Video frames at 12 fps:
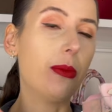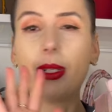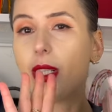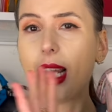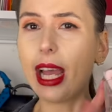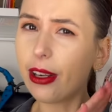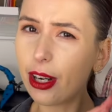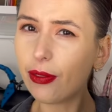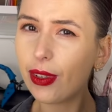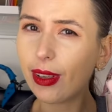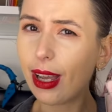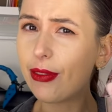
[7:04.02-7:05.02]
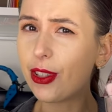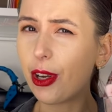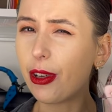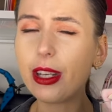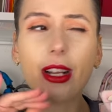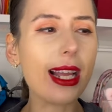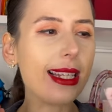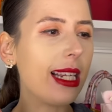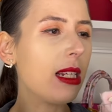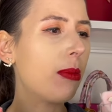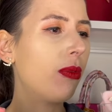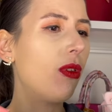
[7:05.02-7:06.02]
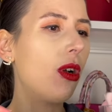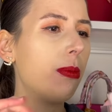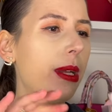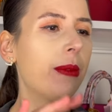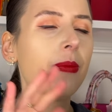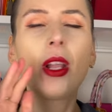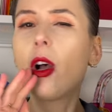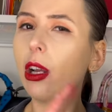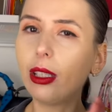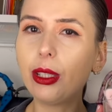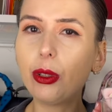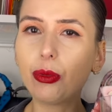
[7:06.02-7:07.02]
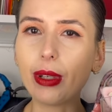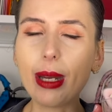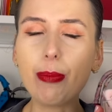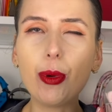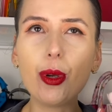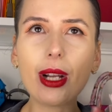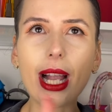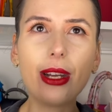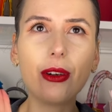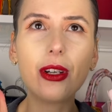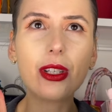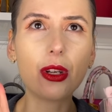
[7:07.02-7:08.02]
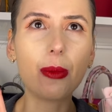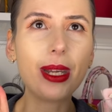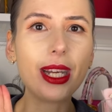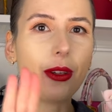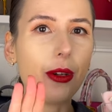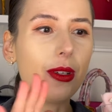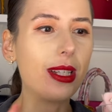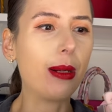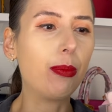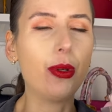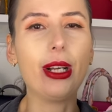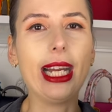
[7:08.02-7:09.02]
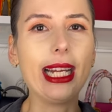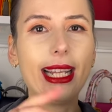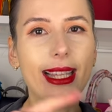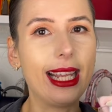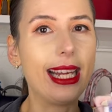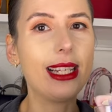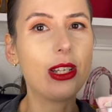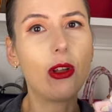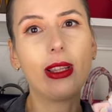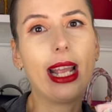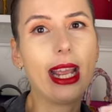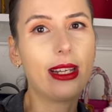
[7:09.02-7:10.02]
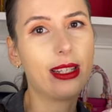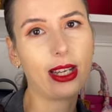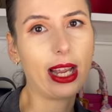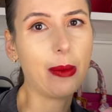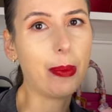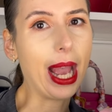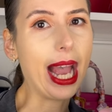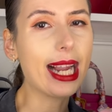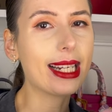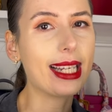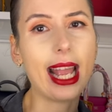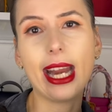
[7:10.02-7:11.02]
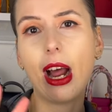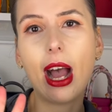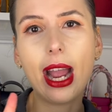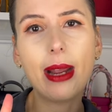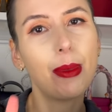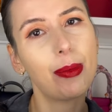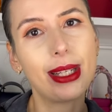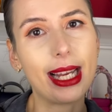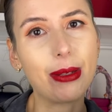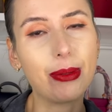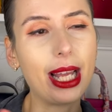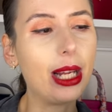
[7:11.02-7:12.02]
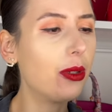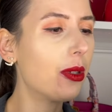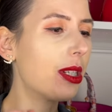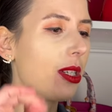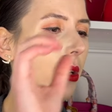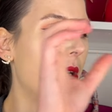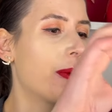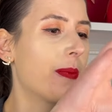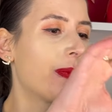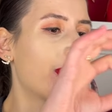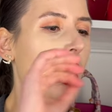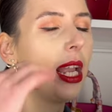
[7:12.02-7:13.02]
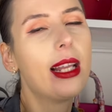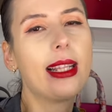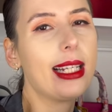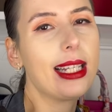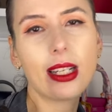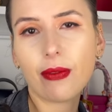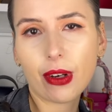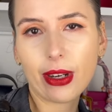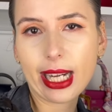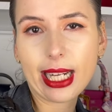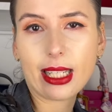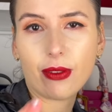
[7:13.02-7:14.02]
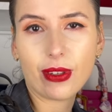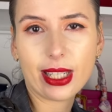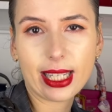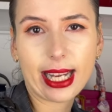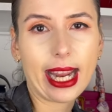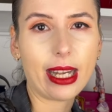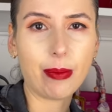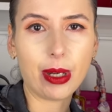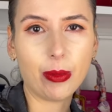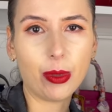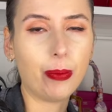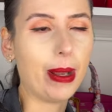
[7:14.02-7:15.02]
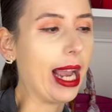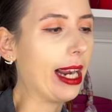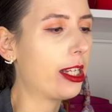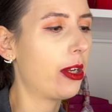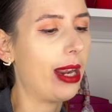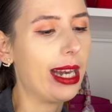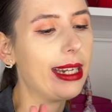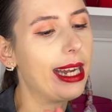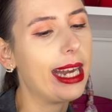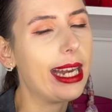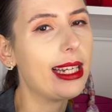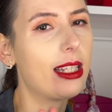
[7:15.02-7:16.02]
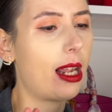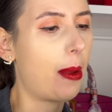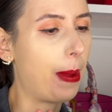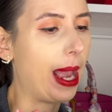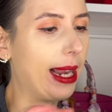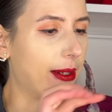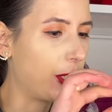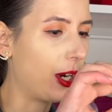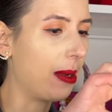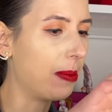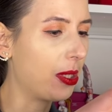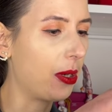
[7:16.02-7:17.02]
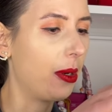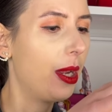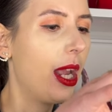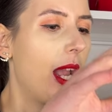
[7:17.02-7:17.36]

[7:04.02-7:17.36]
because I don't know if I've shown you guys these before, but on Little Red Book I noticed so many girls like putting these on their designer bags, and I am obsessed with that look. So this is a very sophisticated minimal bag, so it needs a bag charm. So